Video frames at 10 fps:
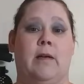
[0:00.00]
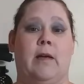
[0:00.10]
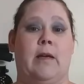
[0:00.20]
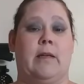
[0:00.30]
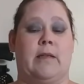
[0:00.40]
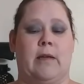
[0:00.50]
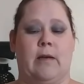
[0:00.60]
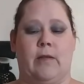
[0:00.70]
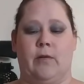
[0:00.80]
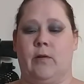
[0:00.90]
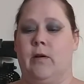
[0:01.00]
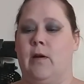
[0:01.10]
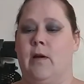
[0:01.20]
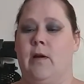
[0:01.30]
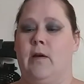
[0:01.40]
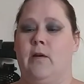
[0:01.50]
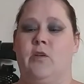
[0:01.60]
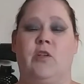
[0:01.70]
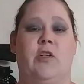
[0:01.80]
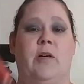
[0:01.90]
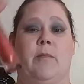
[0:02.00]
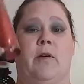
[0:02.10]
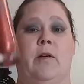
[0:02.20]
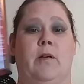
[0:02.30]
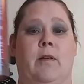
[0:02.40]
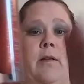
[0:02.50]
It is another shimmer